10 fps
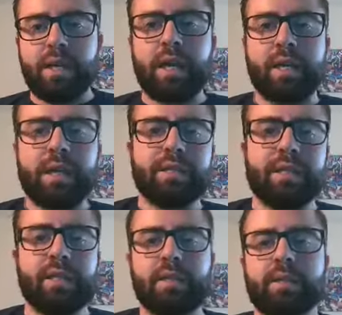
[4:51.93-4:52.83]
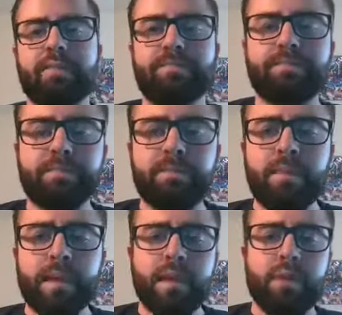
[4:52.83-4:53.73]
I got to
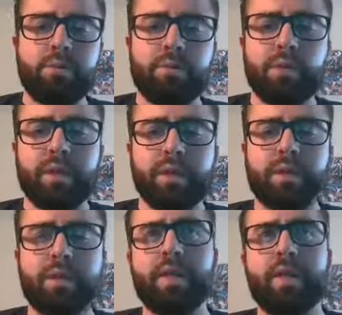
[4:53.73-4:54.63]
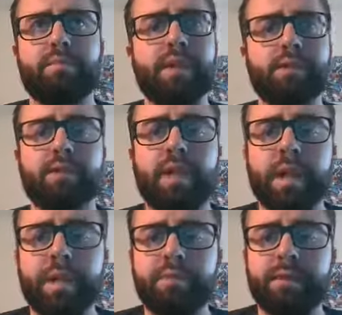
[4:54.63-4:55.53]
help with uh, Pixar
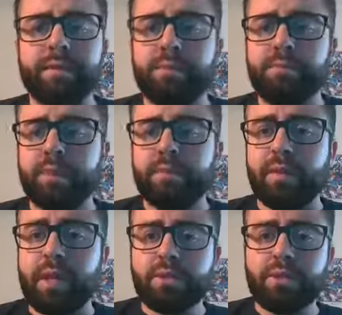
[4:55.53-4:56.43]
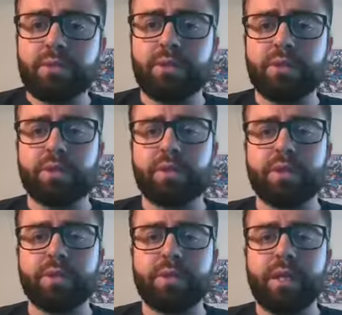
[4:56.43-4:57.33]
Live, A Symphony of Characters, which
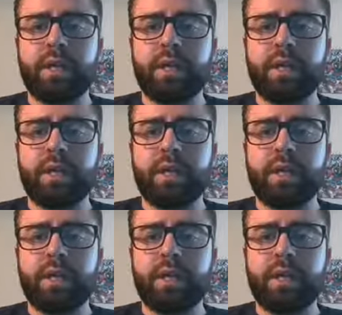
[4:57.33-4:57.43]
was